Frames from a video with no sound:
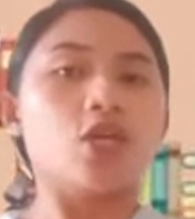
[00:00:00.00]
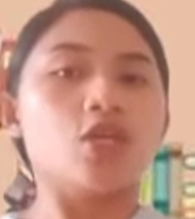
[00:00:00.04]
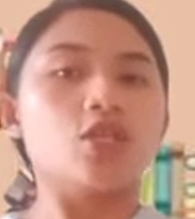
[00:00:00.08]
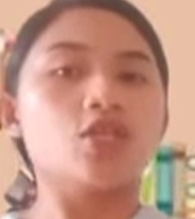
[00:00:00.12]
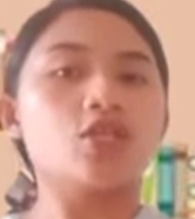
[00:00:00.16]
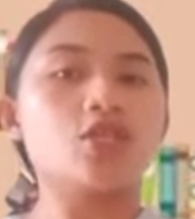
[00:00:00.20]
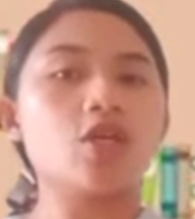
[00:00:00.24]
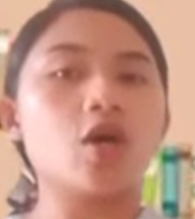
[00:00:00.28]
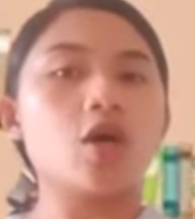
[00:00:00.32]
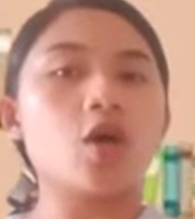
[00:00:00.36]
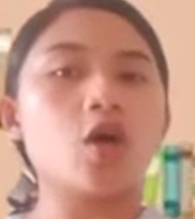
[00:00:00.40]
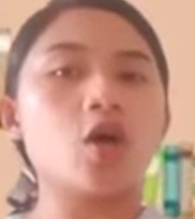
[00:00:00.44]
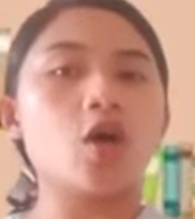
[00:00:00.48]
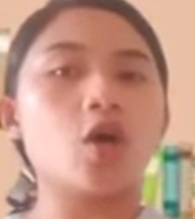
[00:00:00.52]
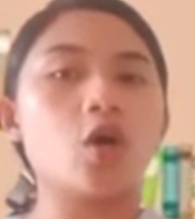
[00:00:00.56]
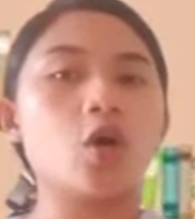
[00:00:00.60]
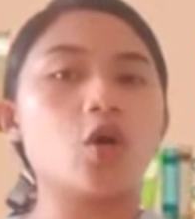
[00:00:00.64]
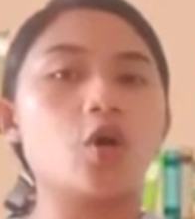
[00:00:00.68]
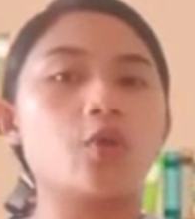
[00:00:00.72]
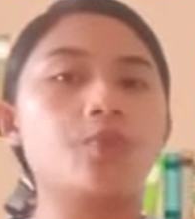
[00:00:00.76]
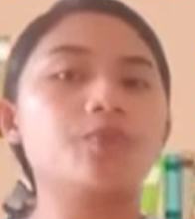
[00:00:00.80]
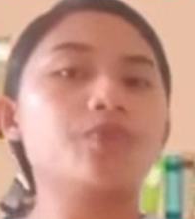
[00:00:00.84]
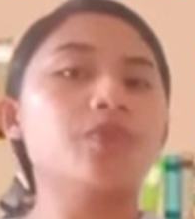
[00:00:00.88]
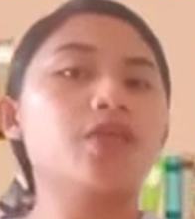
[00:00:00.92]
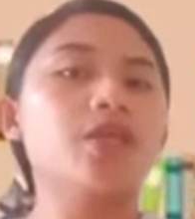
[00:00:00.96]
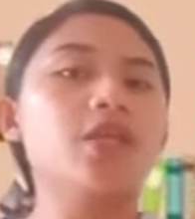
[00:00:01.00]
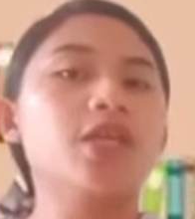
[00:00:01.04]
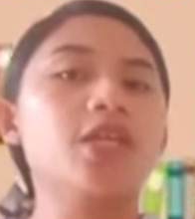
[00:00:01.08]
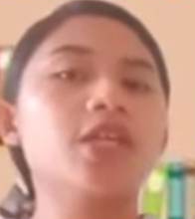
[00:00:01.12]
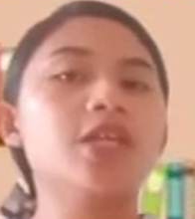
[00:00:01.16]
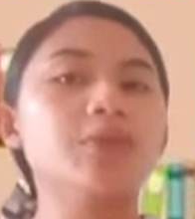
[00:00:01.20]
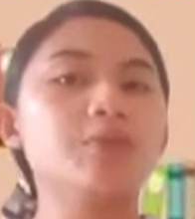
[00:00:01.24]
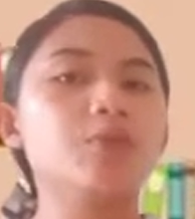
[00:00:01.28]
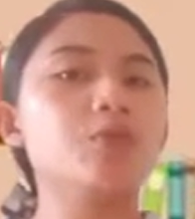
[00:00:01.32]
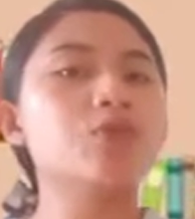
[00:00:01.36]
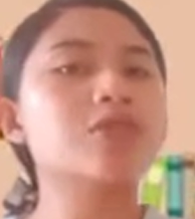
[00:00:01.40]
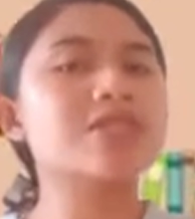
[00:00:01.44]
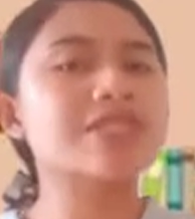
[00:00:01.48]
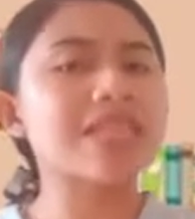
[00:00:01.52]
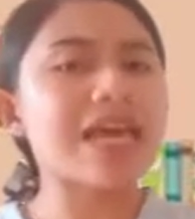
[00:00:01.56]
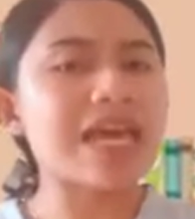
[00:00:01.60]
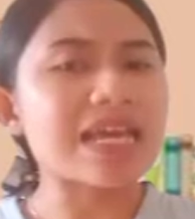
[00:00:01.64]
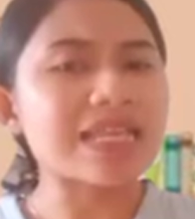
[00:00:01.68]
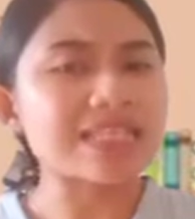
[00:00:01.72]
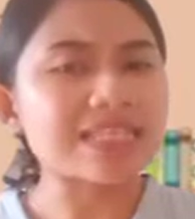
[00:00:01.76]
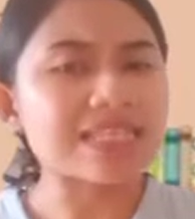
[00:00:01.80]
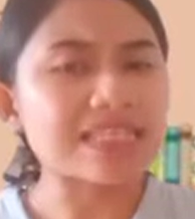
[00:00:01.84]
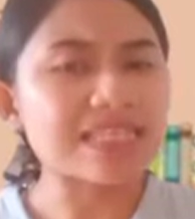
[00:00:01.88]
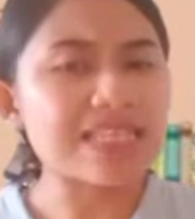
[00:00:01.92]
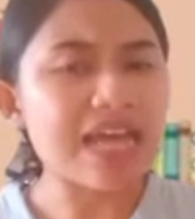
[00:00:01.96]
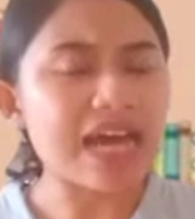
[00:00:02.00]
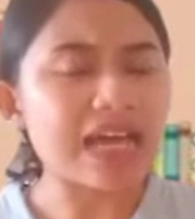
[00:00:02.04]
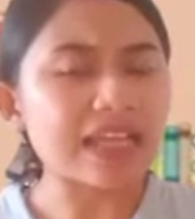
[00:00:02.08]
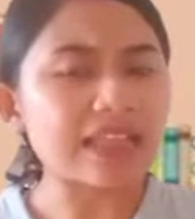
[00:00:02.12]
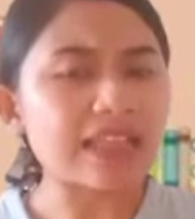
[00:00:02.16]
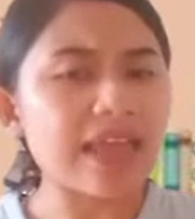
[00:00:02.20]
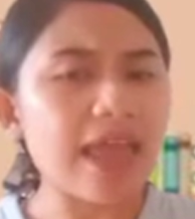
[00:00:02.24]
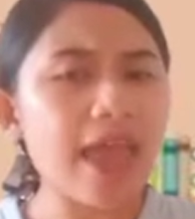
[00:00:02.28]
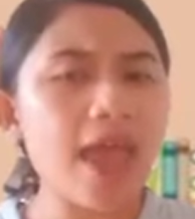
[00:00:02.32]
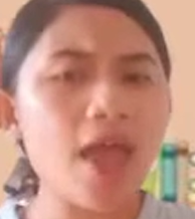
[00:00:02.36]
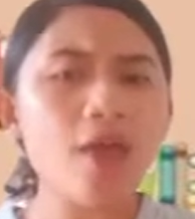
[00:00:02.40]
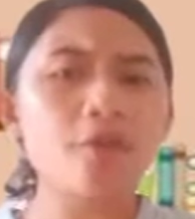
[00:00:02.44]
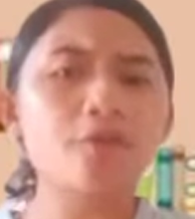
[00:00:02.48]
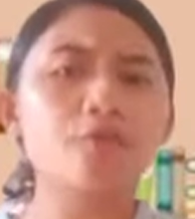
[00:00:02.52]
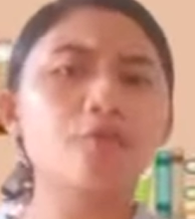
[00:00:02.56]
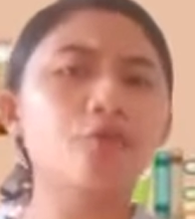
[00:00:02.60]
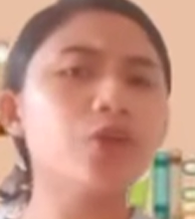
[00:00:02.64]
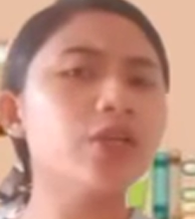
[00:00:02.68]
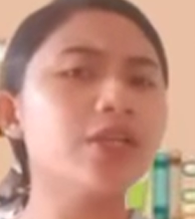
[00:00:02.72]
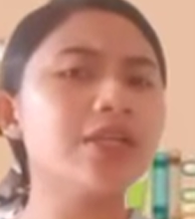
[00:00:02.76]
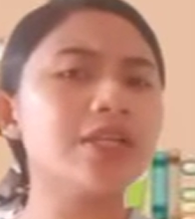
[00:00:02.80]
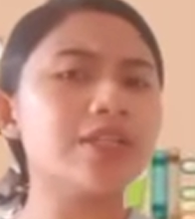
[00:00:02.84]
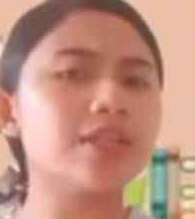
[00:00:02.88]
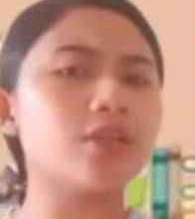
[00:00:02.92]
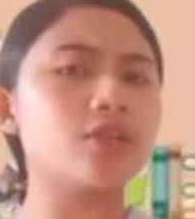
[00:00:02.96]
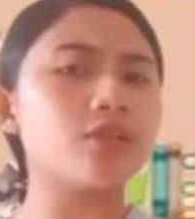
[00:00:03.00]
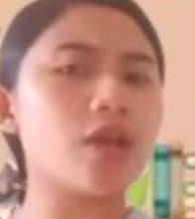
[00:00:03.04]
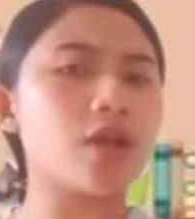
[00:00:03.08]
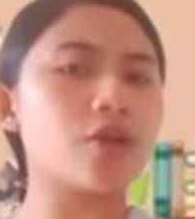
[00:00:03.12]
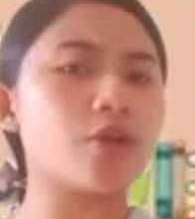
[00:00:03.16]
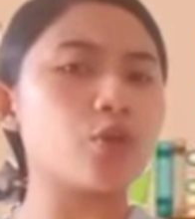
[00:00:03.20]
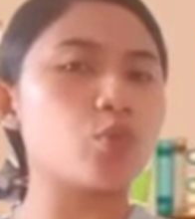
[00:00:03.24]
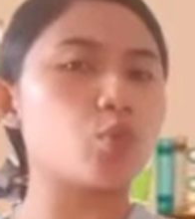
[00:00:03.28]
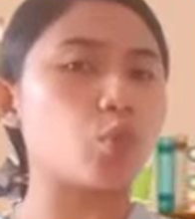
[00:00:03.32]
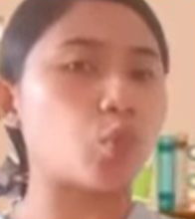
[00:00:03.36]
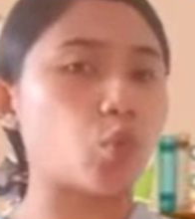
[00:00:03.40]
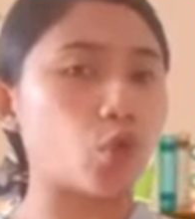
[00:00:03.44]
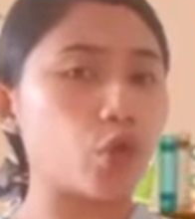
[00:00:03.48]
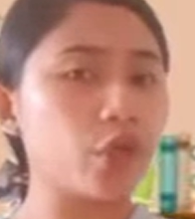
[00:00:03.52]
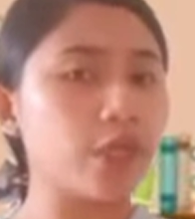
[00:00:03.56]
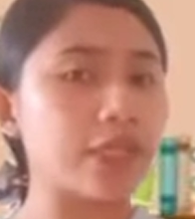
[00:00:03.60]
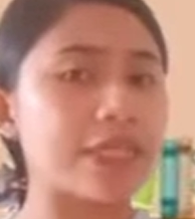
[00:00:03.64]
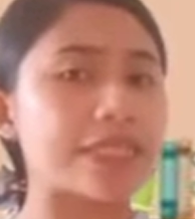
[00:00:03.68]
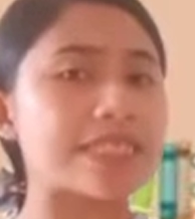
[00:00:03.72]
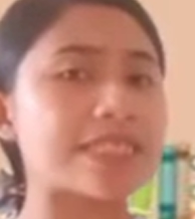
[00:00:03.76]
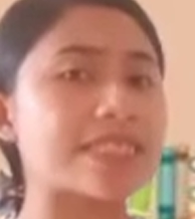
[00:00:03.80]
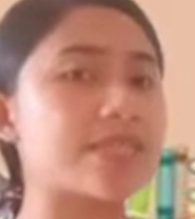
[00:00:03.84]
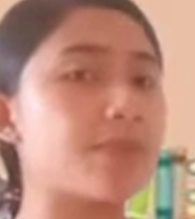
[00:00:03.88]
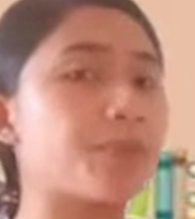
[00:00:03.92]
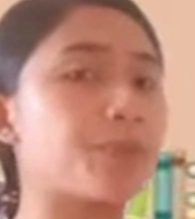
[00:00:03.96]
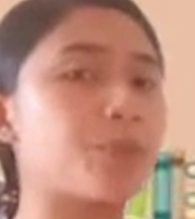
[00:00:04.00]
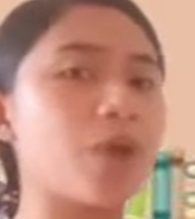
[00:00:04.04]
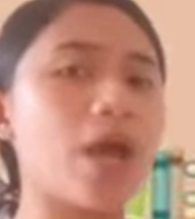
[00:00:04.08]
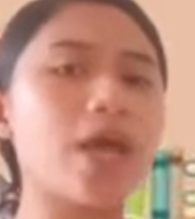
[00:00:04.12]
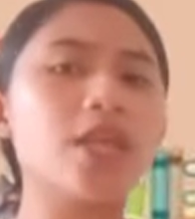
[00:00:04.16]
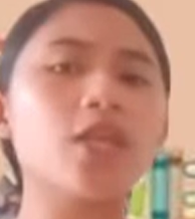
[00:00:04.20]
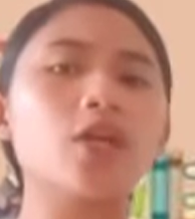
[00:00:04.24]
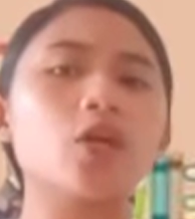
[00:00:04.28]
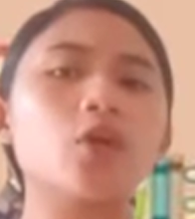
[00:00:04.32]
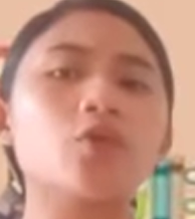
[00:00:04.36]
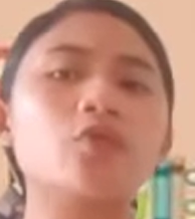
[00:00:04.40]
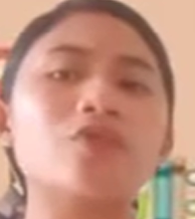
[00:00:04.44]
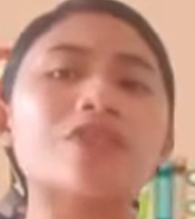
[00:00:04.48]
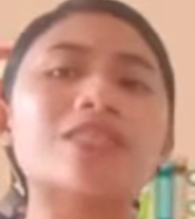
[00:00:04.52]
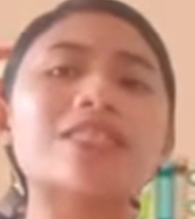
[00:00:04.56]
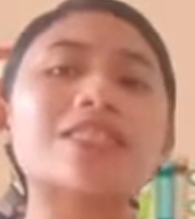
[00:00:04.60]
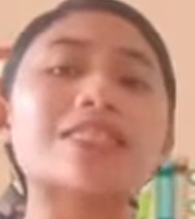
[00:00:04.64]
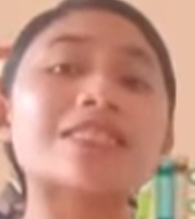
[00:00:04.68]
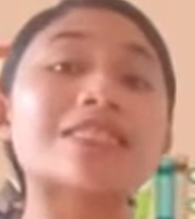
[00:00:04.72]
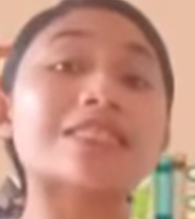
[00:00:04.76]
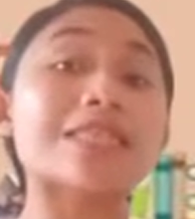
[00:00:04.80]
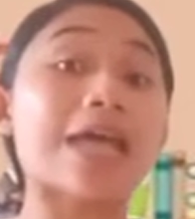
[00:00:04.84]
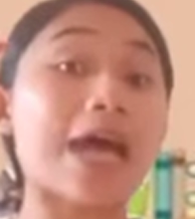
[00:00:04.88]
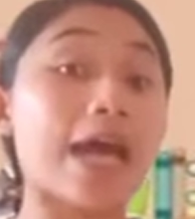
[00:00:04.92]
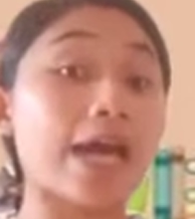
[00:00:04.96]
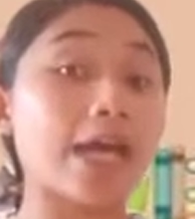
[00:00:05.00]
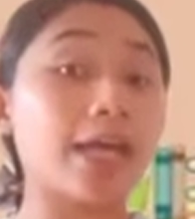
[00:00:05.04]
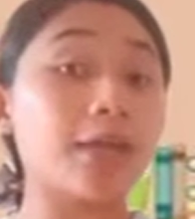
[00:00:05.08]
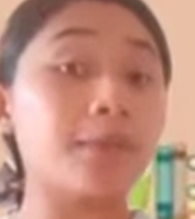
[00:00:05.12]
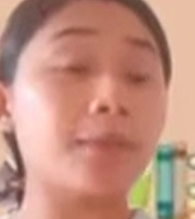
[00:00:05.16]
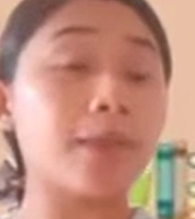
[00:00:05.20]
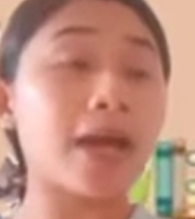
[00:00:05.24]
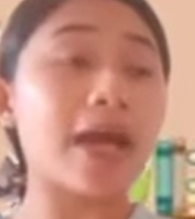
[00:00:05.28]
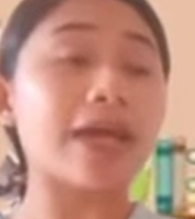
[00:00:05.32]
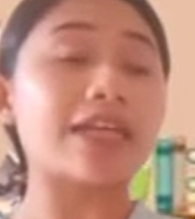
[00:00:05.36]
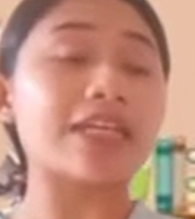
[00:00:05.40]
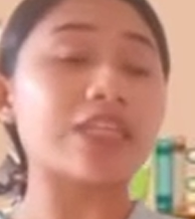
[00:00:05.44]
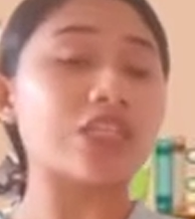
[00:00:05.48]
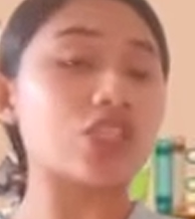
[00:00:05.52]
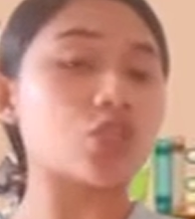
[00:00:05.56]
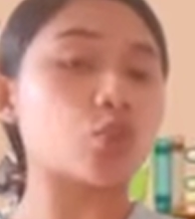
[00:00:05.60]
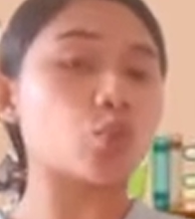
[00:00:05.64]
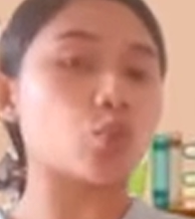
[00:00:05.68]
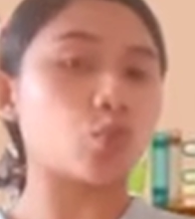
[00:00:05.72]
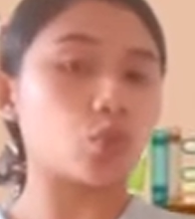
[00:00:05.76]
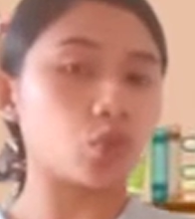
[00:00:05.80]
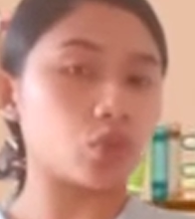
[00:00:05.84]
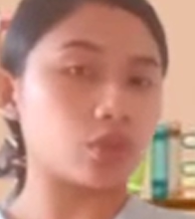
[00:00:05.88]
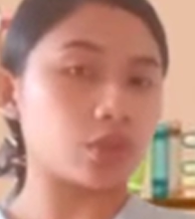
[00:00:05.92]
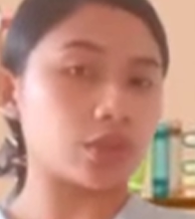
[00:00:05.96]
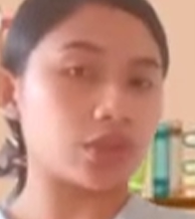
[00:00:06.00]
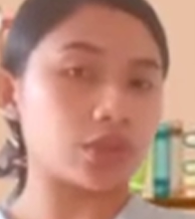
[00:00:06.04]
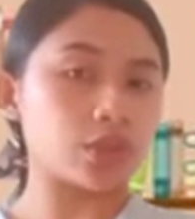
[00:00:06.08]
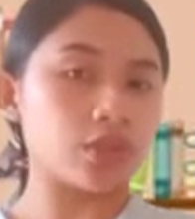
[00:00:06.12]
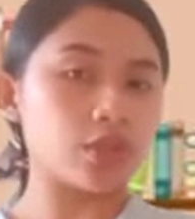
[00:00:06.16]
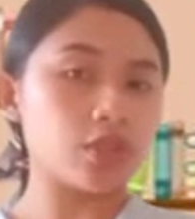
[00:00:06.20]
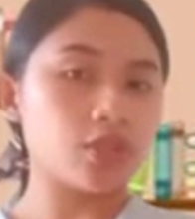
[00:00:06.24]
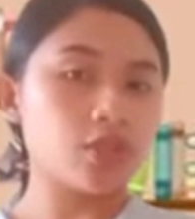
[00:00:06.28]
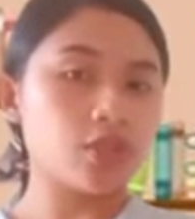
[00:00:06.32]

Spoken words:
So it possesses that every literary work is the product of its time and its world.